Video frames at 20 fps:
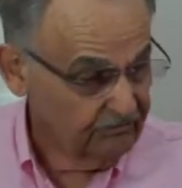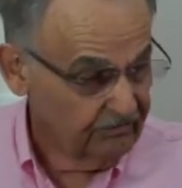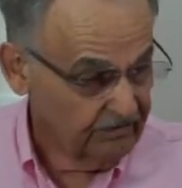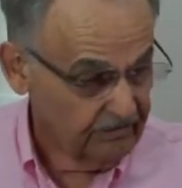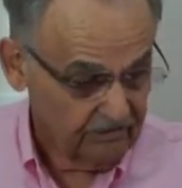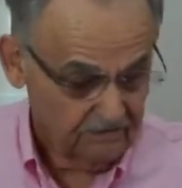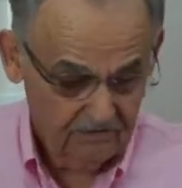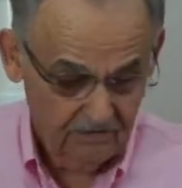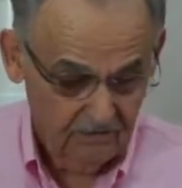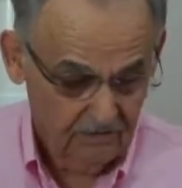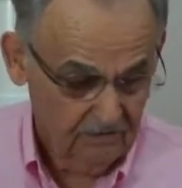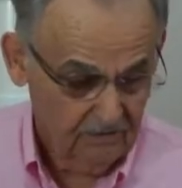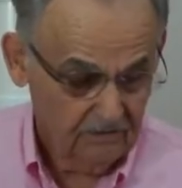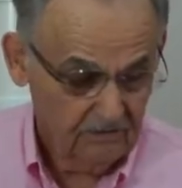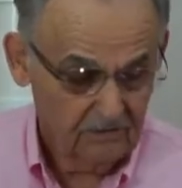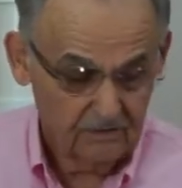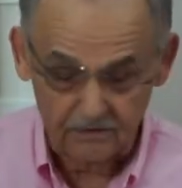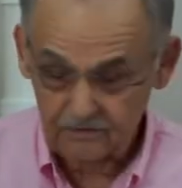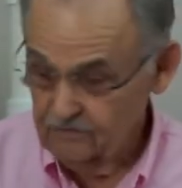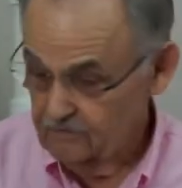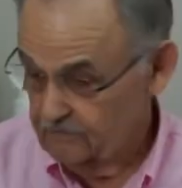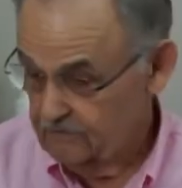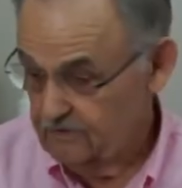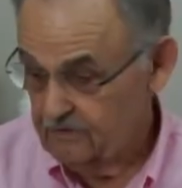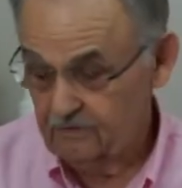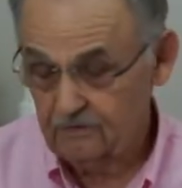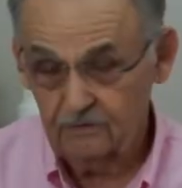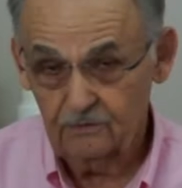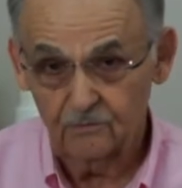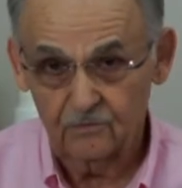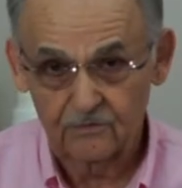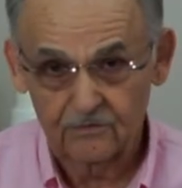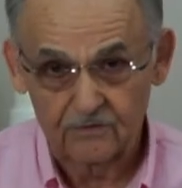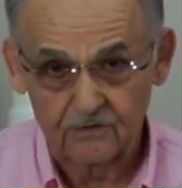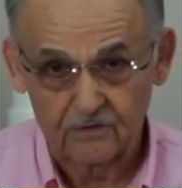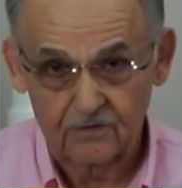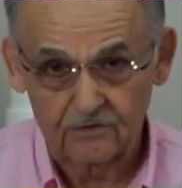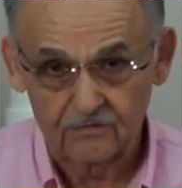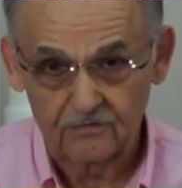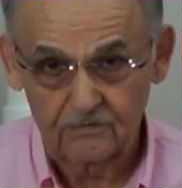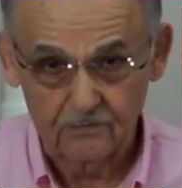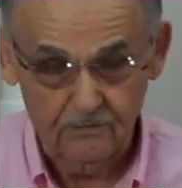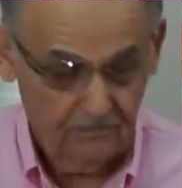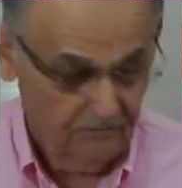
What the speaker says: this and you're dealing with this.